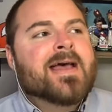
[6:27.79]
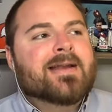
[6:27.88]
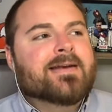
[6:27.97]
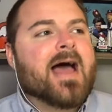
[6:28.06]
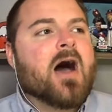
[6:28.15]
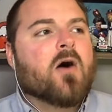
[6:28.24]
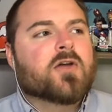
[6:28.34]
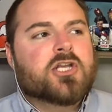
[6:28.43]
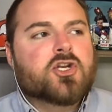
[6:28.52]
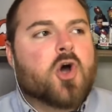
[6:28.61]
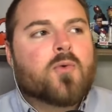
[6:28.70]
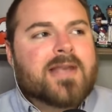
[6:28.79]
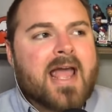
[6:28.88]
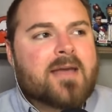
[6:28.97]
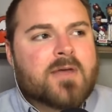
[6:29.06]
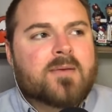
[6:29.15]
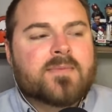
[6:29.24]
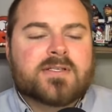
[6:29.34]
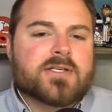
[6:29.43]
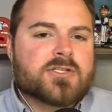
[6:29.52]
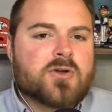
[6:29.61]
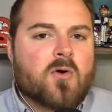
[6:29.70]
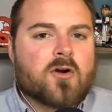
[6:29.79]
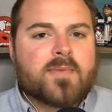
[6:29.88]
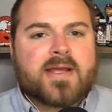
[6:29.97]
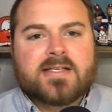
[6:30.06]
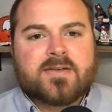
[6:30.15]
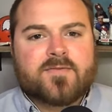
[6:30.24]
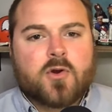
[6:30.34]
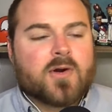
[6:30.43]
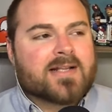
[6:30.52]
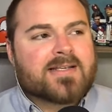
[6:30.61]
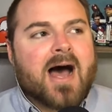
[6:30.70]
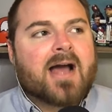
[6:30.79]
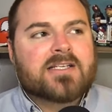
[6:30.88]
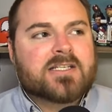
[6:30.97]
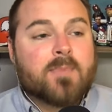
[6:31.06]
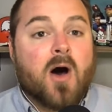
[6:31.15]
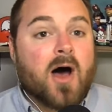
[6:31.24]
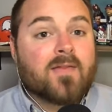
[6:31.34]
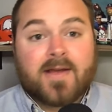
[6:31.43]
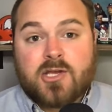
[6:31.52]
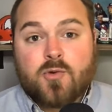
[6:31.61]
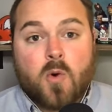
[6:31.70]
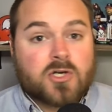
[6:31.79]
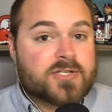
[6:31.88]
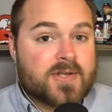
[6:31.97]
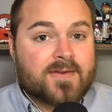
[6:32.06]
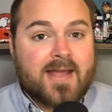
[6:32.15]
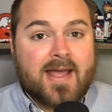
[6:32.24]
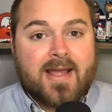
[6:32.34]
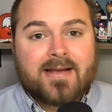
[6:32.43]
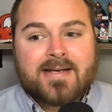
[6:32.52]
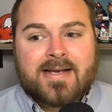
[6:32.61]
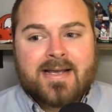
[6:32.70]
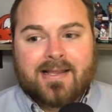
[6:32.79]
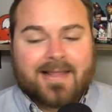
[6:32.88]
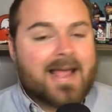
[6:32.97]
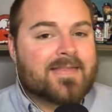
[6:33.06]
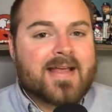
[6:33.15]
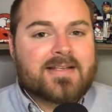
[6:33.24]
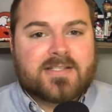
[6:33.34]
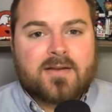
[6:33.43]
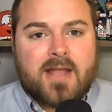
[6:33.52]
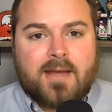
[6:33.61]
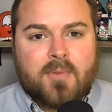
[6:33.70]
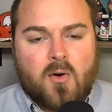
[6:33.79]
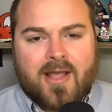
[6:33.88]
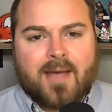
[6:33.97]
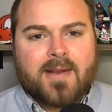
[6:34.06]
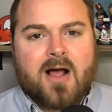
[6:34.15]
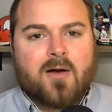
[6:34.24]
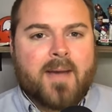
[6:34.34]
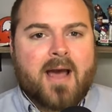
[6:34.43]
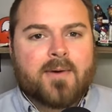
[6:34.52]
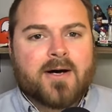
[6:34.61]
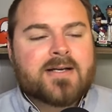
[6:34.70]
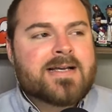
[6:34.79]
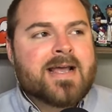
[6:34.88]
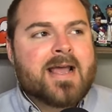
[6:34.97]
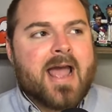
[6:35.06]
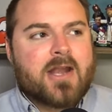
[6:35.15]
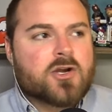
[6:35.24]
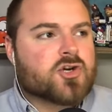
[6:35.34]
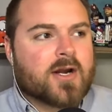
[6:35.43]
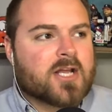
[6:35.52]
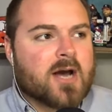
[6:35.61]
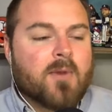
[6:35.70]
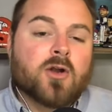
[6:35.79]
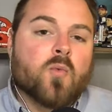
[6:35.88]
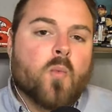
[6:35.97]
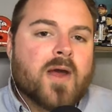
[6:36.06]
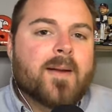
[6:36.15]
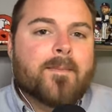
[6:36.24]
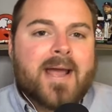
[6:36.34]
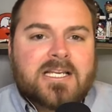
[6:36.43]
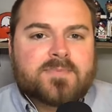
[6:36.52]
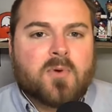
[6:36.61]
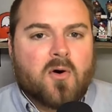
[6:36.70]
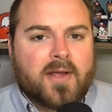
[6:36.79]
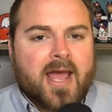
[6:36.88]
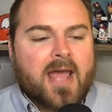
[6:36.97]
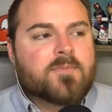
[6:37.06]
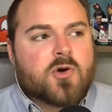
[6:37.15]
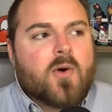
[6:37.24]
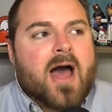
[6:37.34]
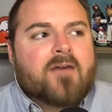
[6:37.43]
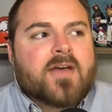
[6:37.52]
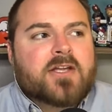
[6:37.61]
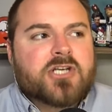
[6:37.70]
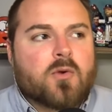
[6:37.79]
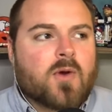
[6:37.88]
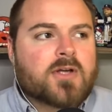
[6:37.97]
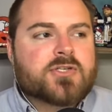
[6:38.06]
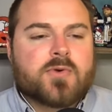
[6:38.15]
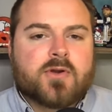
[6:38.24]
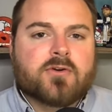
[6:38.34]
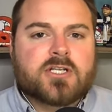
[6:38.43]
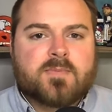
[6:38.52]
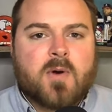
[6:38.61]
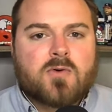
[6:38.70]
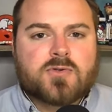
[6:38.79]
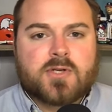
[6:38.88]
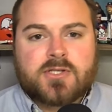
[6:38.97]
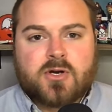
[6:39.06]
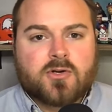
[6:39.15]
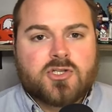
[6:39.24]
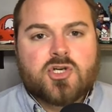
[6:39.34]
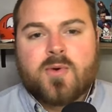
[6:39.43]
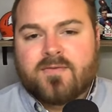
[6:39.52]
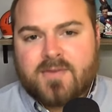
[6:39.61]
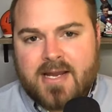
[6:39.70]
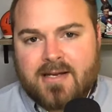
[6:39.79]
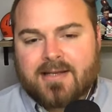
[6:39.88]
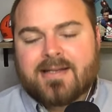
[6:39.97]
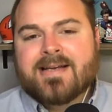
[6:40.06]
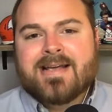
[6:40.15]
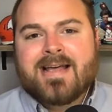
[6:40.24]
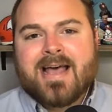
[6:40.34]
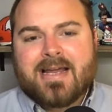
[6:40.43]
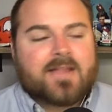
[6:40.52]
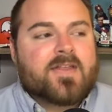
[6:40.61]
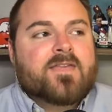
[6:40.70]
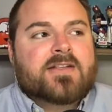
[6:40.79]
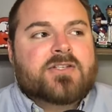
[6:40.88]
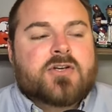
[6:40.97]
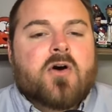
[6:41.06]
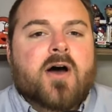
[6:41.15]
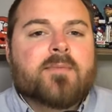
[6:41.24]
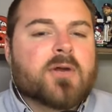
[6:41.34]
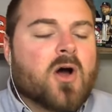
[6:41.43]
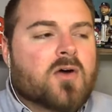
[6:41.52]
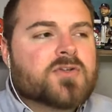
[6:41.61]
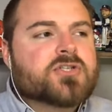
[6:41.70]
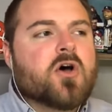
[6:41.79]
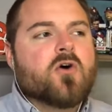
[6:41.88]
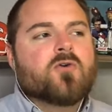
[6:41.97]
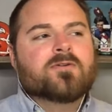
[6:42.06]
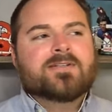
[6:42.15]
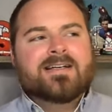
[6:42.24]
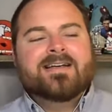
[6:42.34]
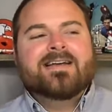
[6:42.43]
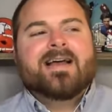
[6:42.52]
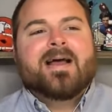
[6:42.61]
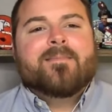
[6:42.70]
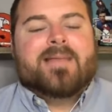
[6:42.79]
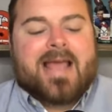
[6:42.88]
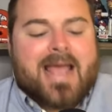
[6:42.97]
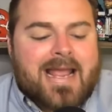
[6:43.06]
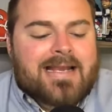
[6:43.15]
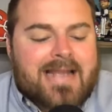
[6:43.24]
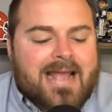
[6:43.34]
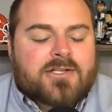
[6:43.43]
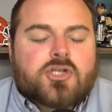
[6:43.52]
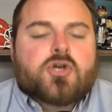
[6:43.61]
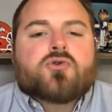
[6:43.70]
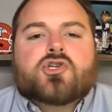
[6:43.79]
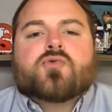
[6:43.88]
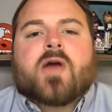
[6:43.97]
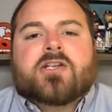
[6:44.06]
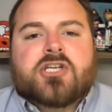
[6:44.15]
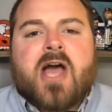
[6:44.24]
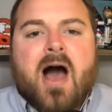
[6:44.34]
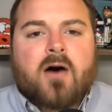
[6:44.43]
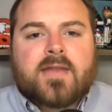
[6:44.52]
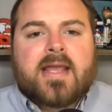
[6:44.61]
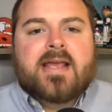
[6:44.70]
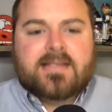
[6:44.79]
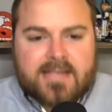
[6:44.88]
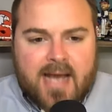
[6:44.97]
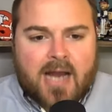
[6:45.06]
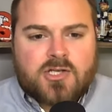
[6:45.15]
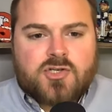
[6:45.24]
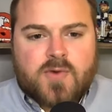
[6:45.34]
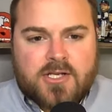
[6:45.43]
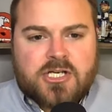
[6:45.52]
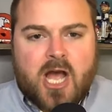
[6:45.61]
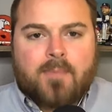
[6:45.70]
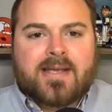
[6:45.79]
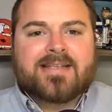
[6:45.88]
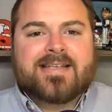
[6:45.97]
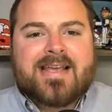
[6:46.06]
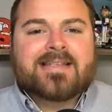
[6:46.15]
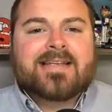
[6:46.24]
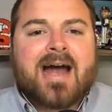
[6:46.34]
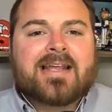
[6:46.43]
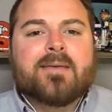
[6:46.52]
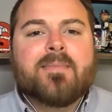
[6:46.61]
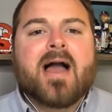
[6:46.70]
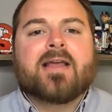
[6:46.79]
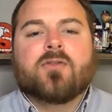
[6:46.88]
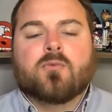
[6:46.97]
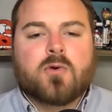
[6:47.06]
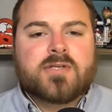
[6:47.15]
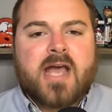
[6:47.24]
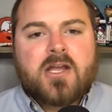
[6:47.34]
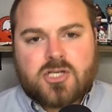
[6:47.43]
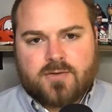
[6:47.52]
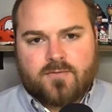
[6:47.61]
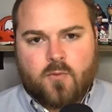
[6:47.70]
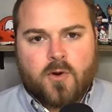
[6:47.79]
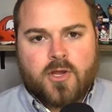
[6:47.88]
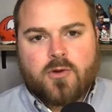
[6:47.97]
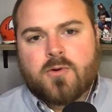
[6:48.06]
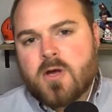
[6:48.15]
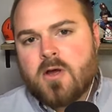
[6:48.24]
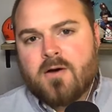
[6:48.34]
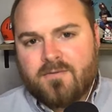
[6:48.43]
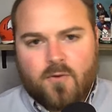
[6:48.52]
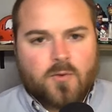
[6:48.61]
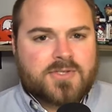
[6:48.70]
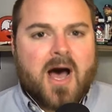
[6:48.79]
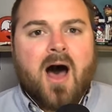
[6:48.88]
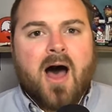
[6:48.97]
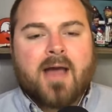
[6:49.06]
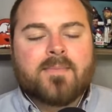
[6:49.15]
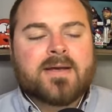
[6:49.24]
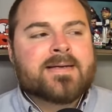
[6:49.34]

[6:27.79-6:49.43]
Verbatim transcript: Now, you don't name him as the starter because if you're in a tight spot like you were Sunday, late in that Sunday ball game in Alabama, and you're trying to come on and win a baseball game, you'll have AJ Russell at your disposal to turn to if needed. And I think that's good. But also, he needs to stretch out. He has got to stretch out because he has got to get back in the rotation for you full time.